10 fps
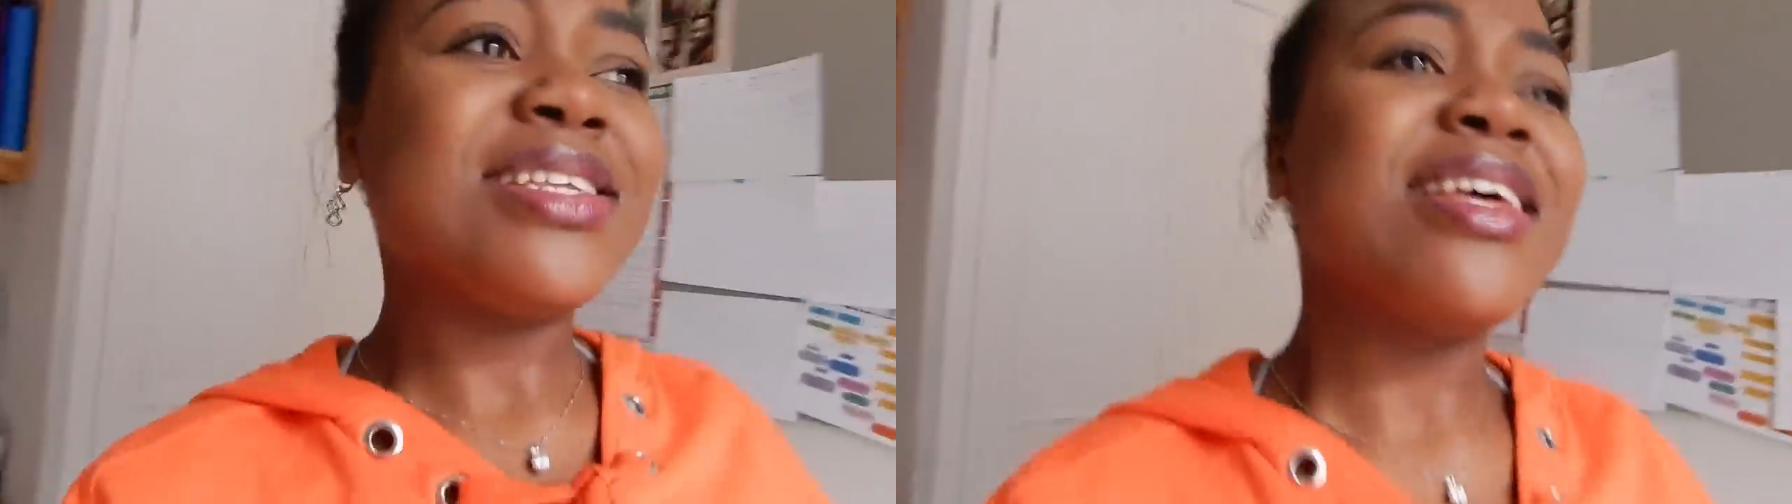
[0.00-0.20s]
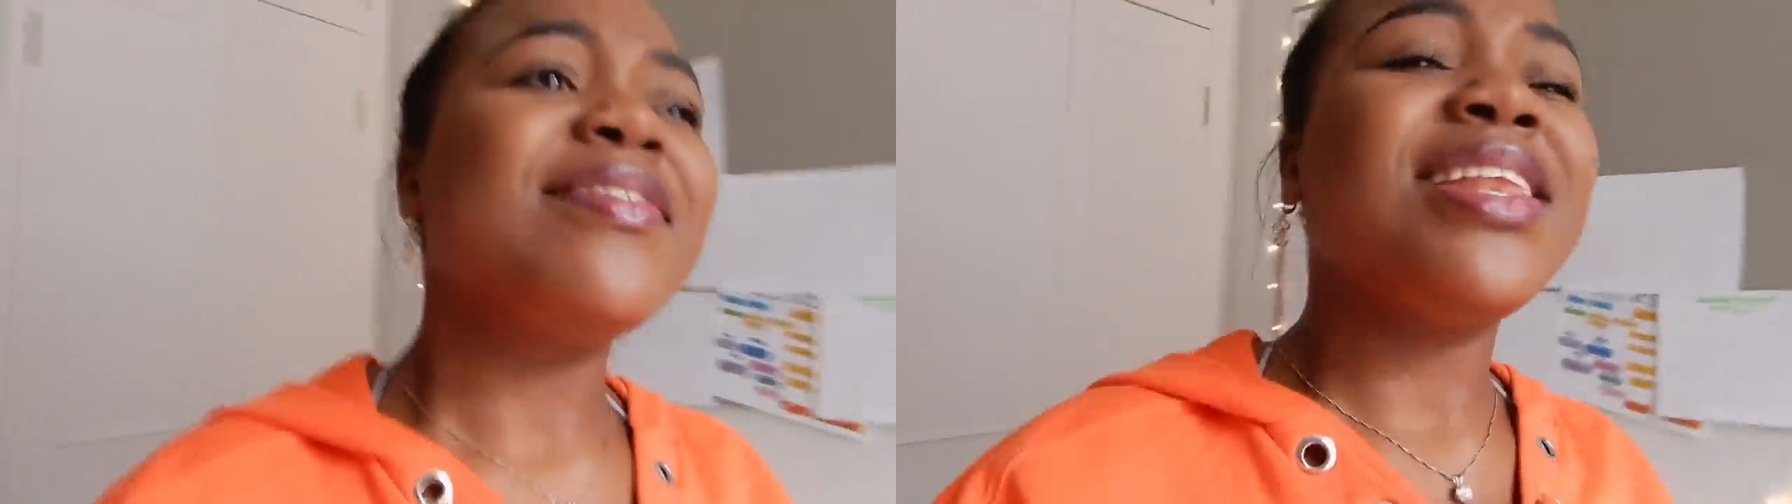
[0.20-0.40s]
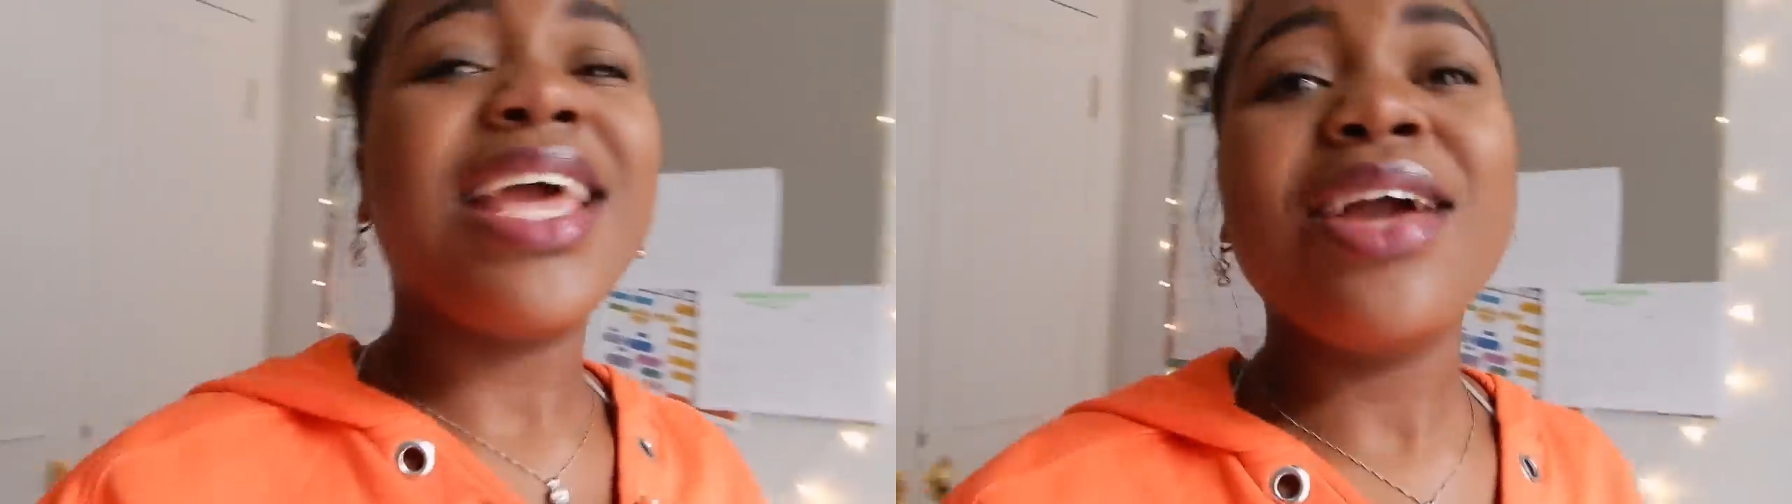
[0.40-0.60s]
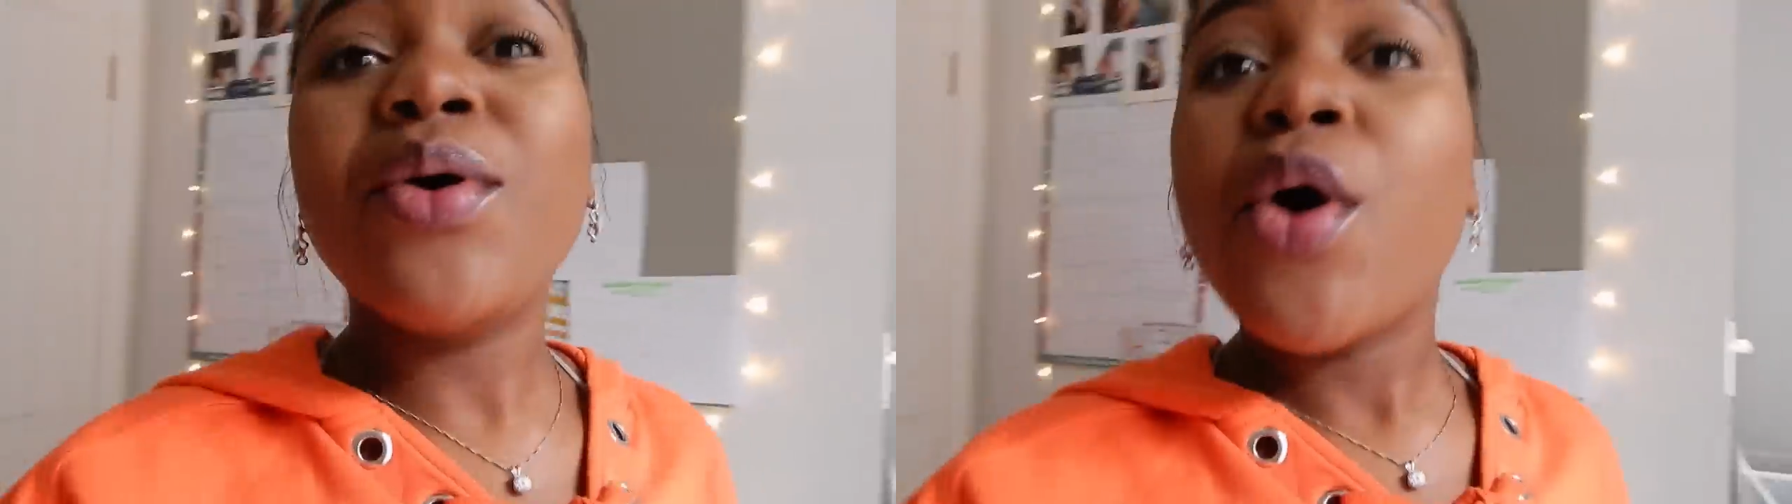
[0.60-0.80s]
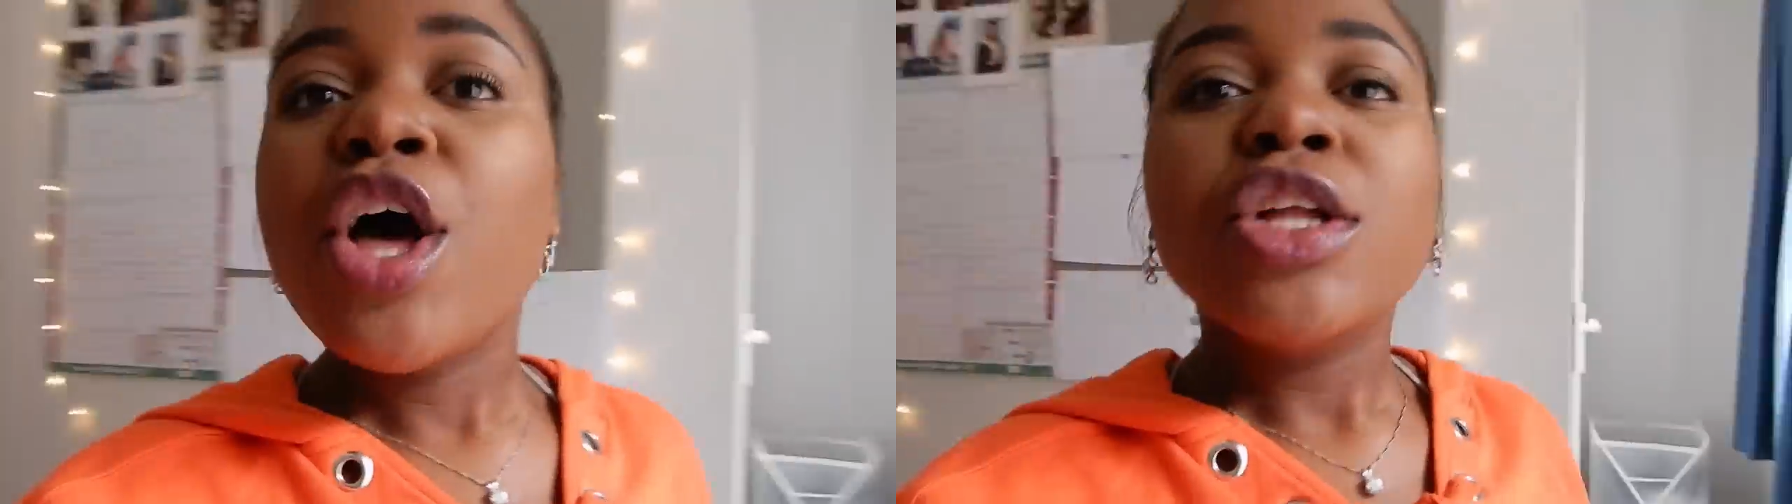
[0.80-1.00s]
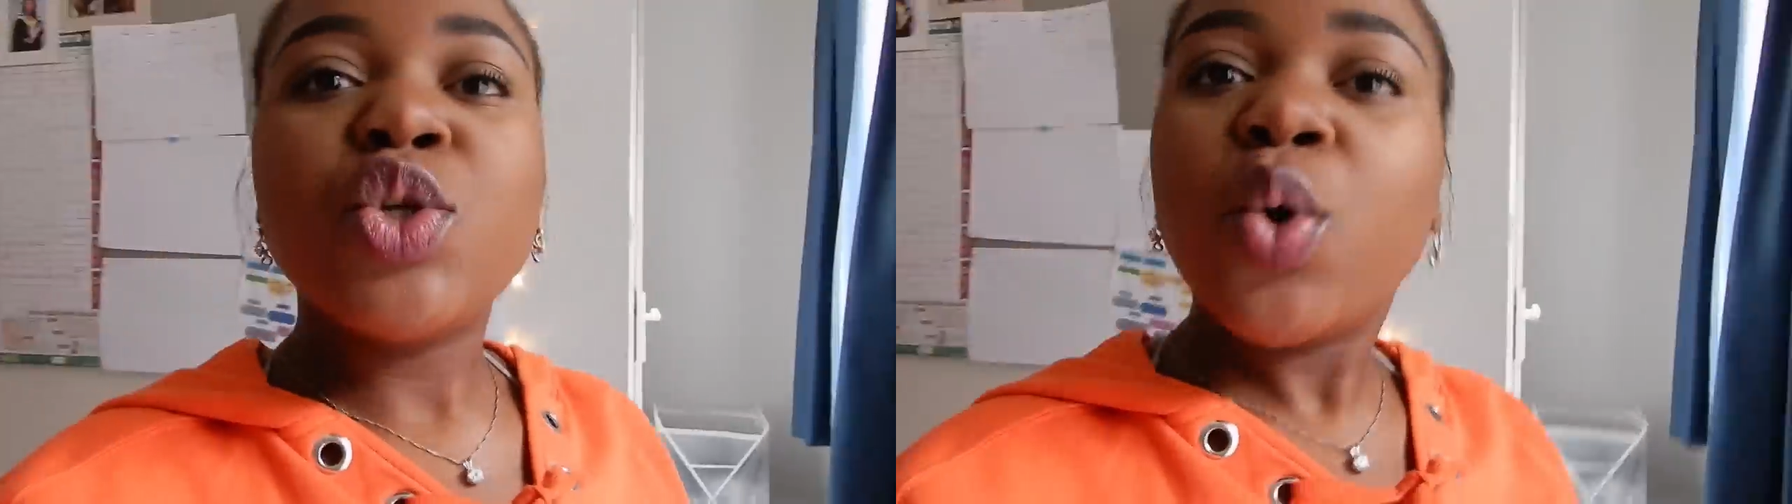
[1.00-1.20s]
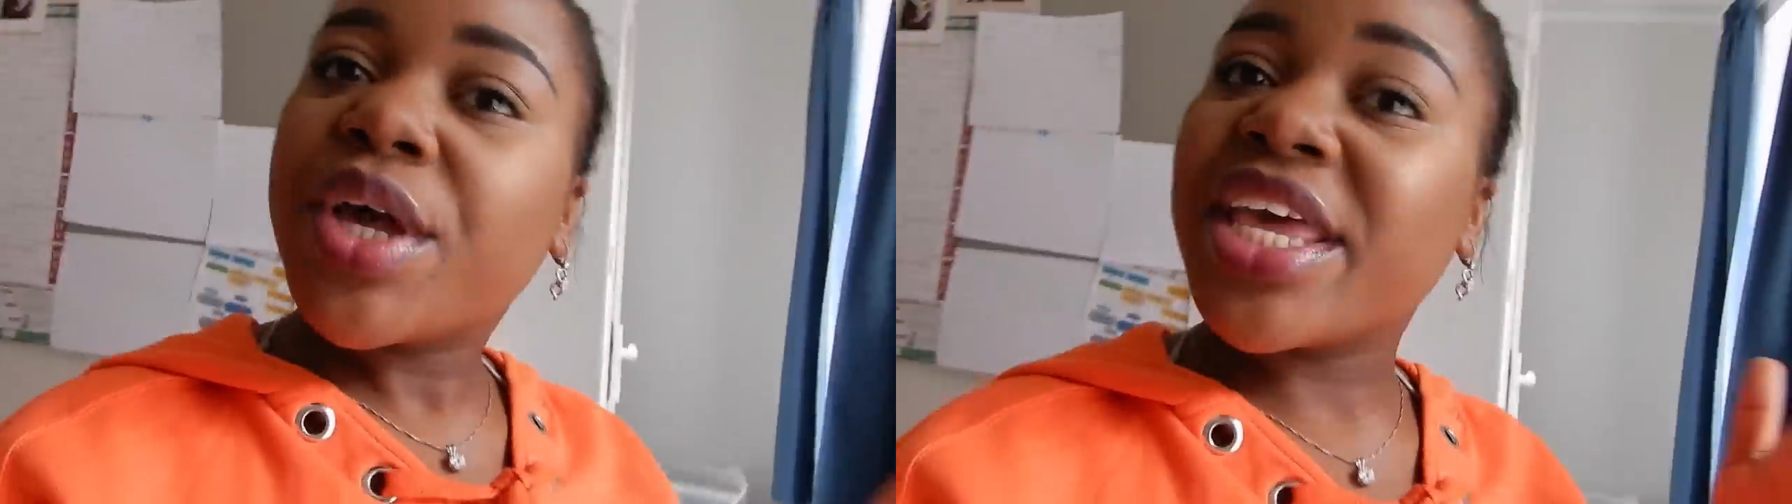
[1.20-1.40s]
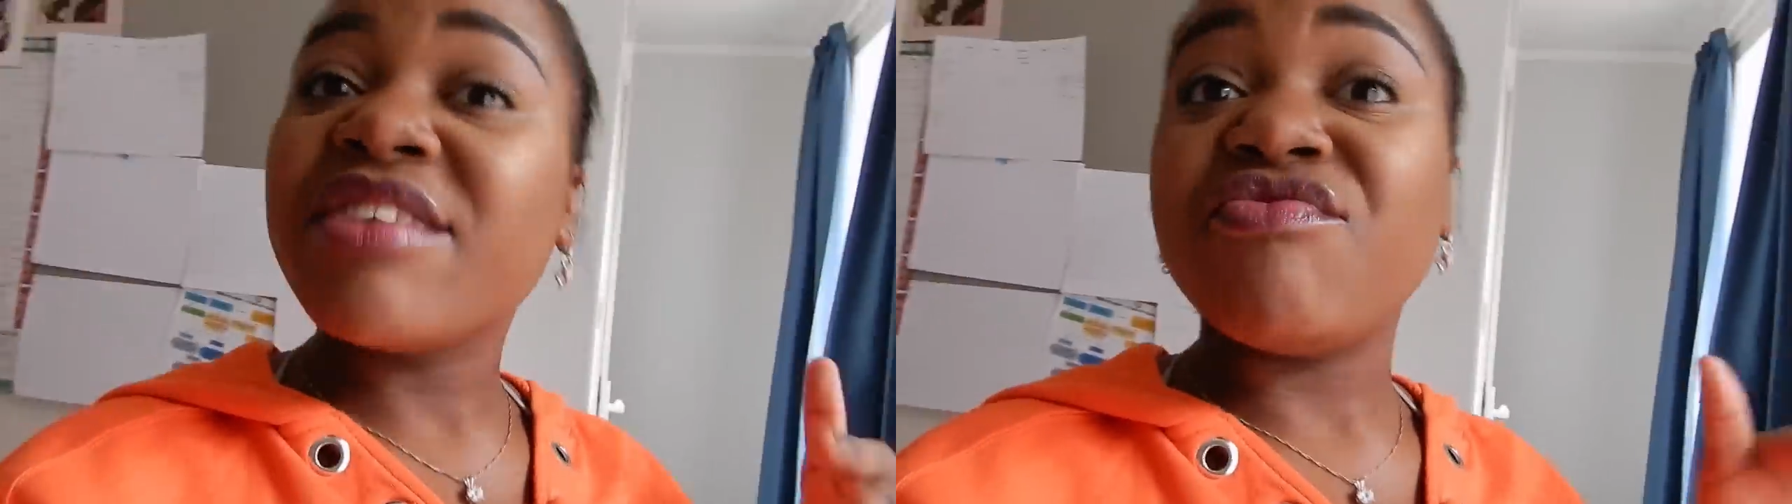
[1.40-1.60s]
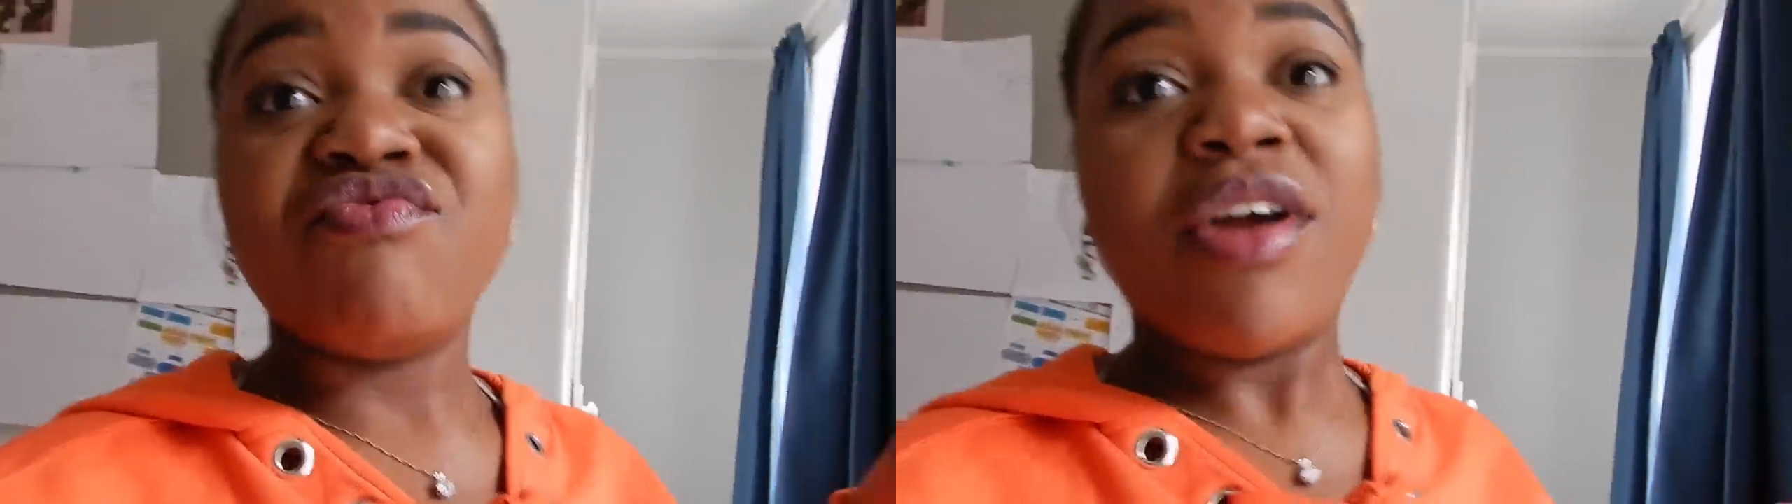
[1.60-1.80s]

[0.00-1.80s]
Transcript: is never late, or talking